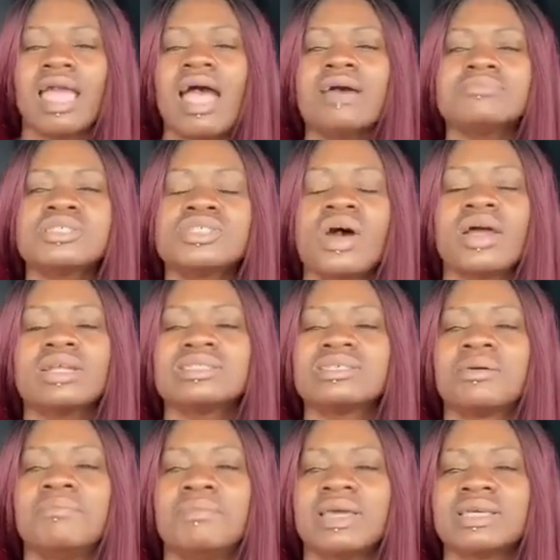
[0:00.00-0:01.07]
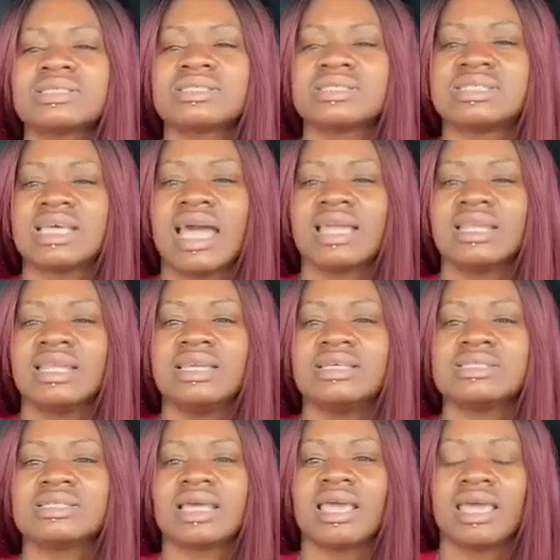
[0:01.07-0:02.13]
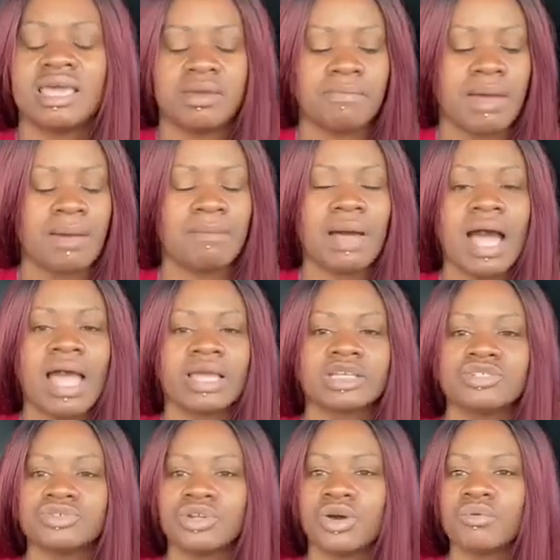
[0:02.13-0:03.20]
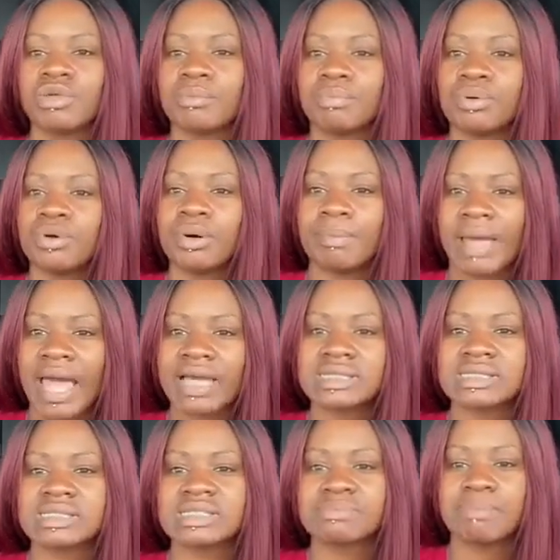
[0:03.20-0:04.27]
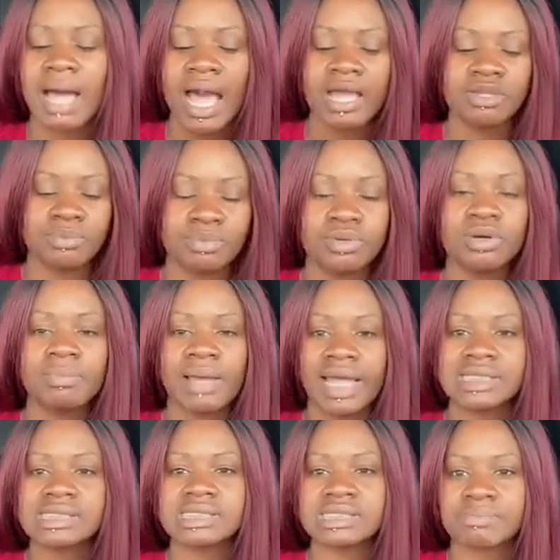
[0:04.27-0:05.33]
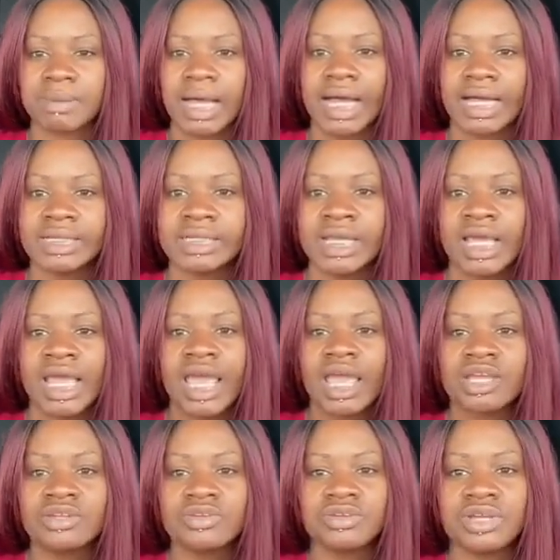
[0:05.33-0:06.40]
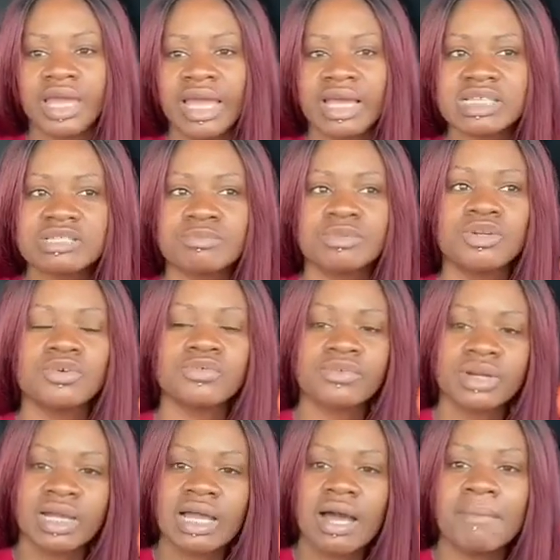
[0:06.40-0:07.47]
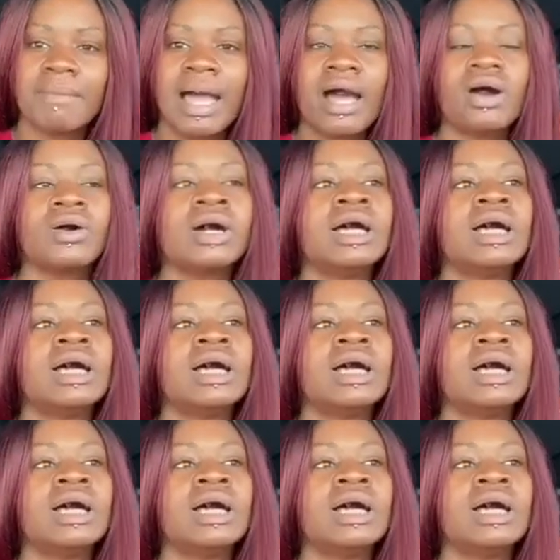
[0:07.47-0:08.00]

I'm starting to mix the techniques in my mind, because you know, when you pull past the spot, and do your S maneuver and come out,